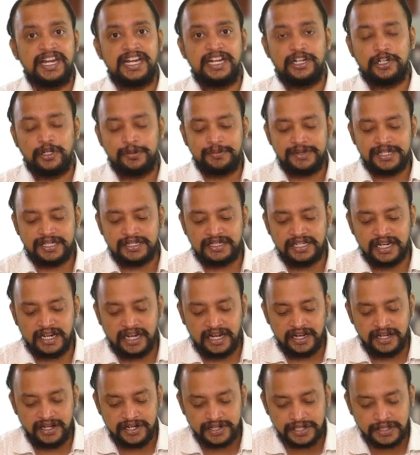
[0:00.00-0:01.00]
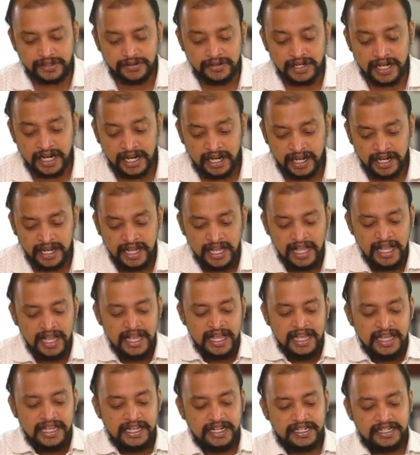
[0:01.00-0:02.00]
domestic industry,
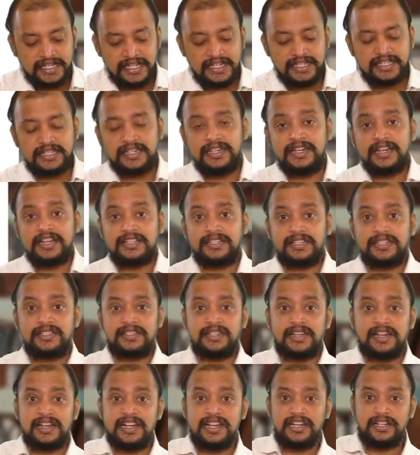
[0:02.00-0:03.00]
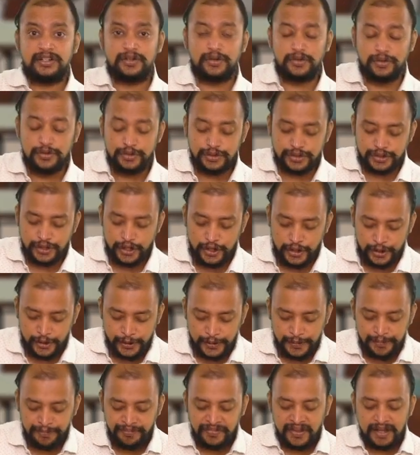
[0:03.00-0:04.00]
it is necessary to do
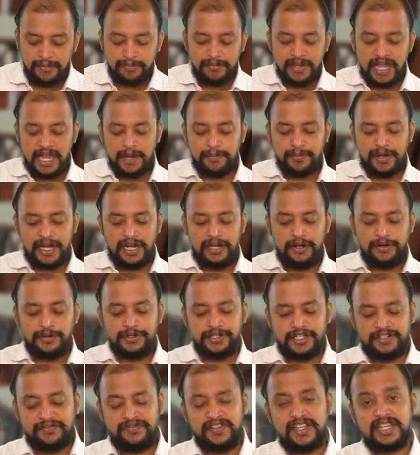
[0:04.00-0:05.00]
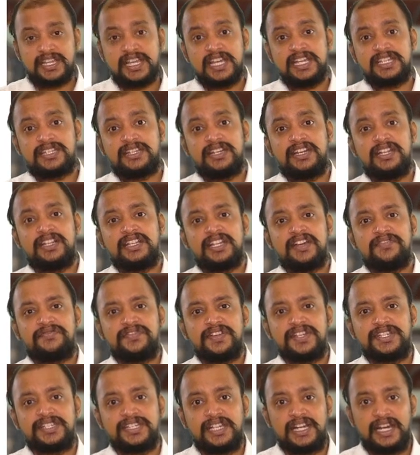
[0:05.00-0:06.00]
so may by notification in the
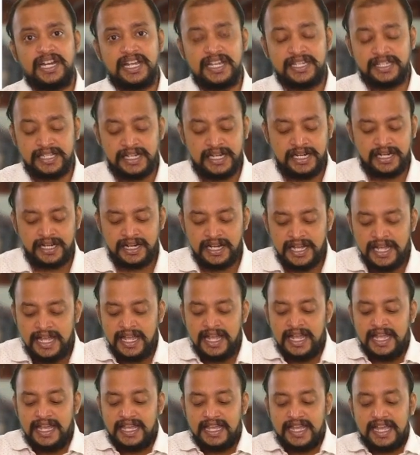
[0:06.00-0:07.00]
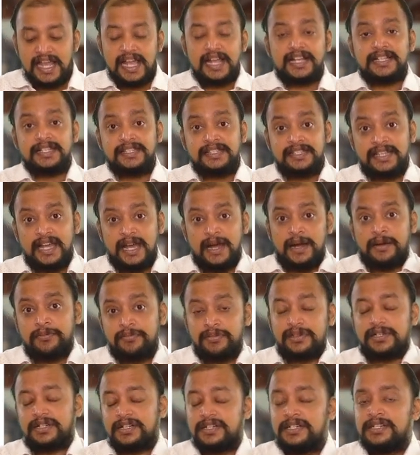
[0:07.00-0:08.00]
official gazette
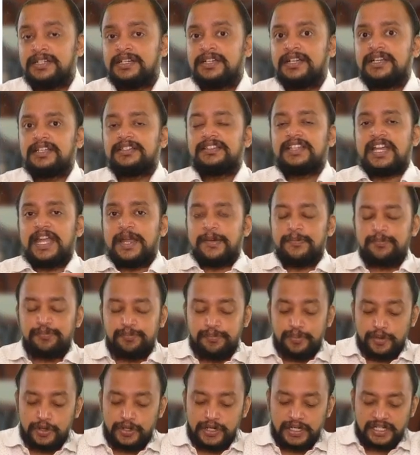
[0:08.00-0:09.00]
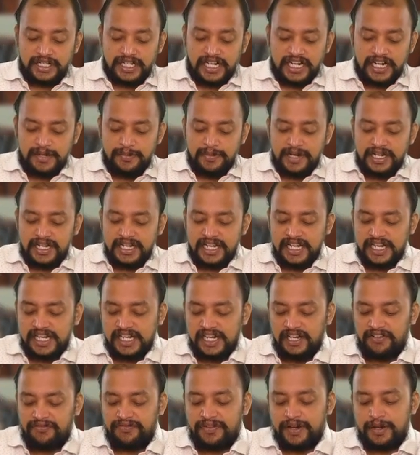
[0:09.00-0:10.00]
exempt the imported
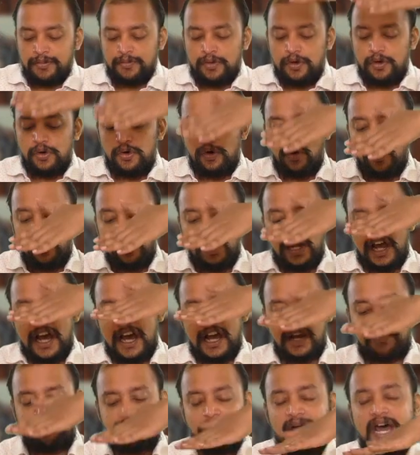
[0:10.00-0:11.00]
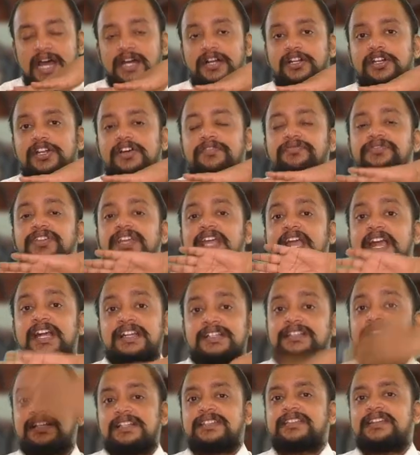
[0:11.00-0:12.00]
material from whole or part of the
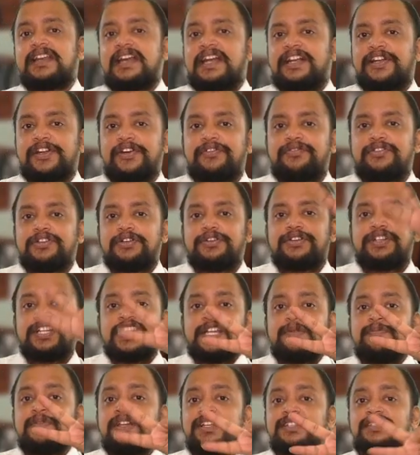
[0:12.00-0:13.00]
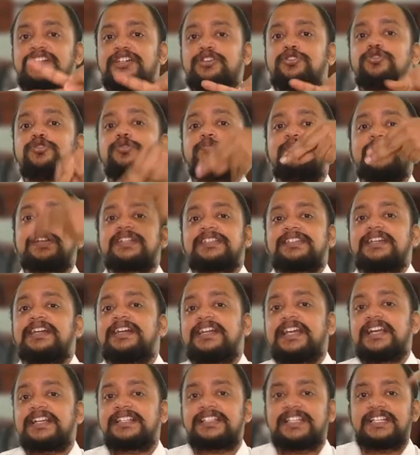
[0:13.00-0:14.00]
excess rate of duty means that
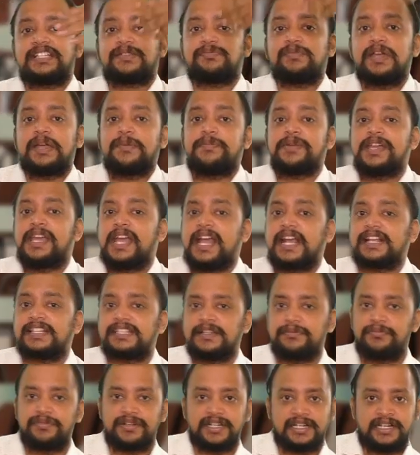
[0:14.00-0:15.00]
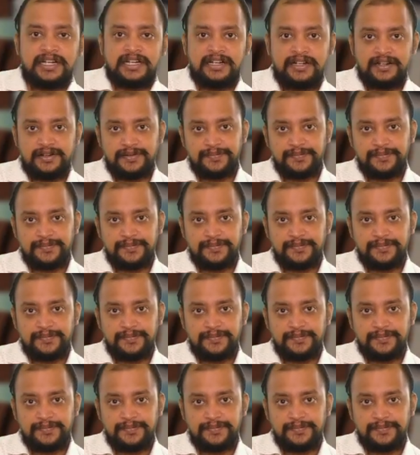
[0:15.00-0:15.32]
2% excess may be exempted.